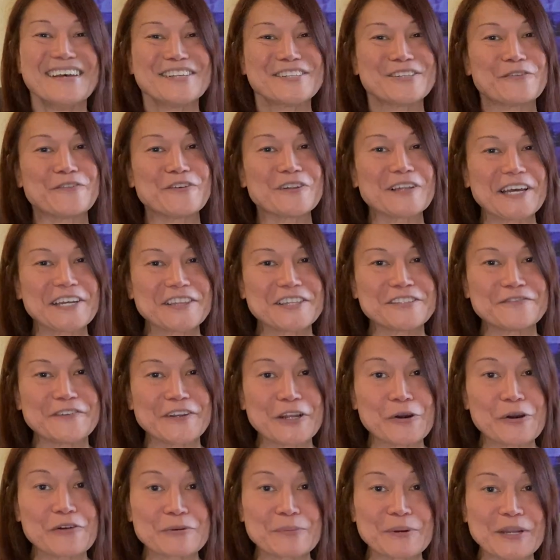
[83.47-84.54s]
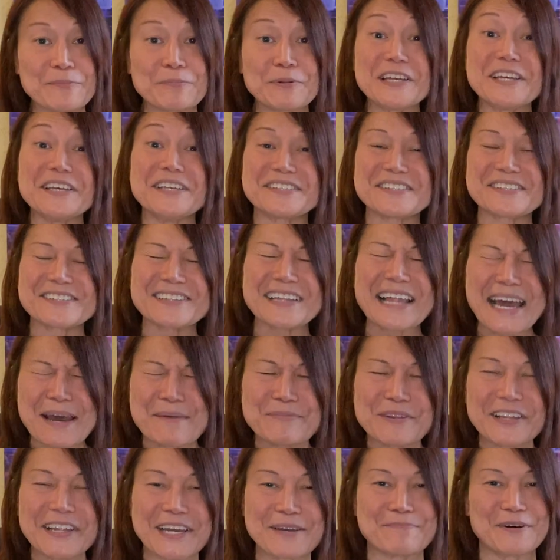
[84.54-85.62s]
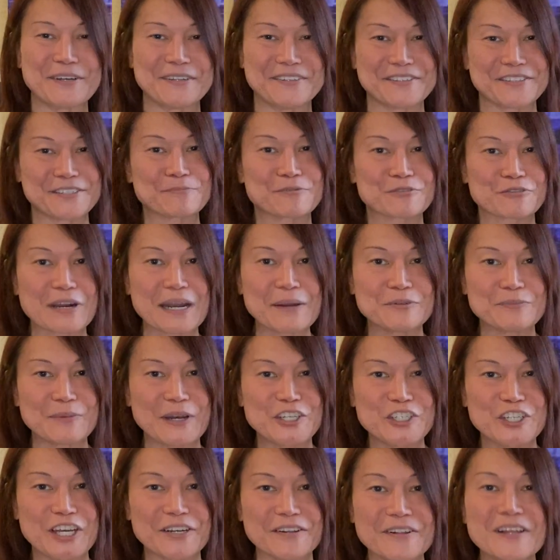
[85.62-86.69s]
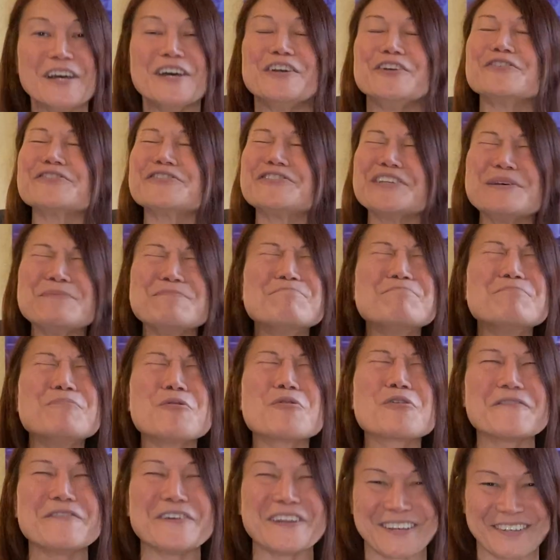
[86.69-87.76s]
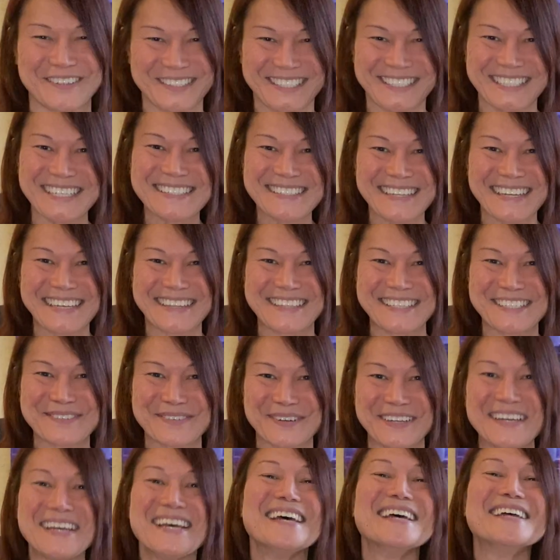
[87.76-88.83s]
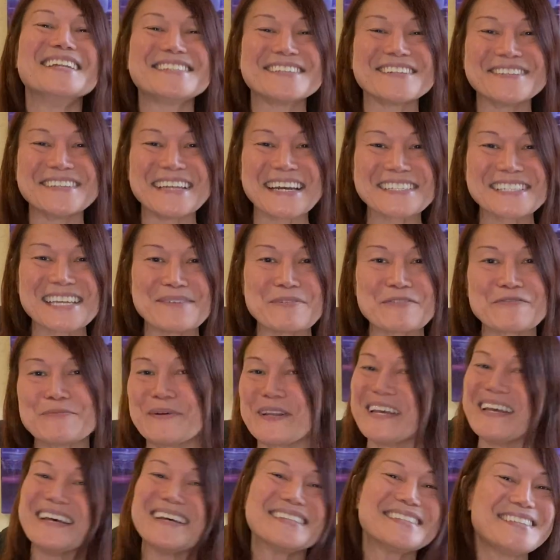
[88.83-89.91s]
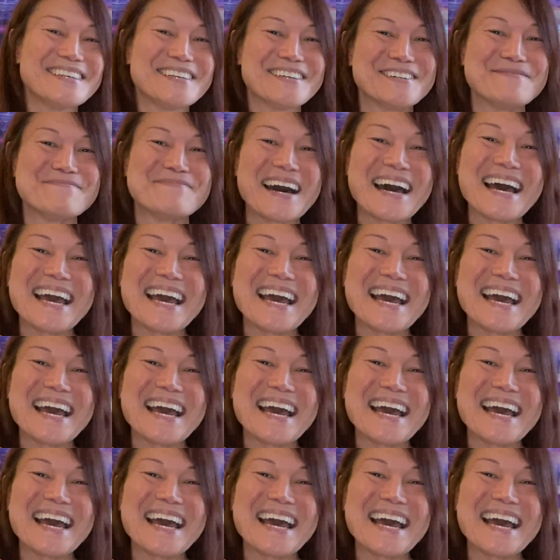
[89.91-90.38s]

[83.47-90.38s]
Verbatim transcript: So if you like this video, everybody, please slam the like button, subscribe to my channel. You'll see more videos just like this one. Until next time, everybody, see you. Bye.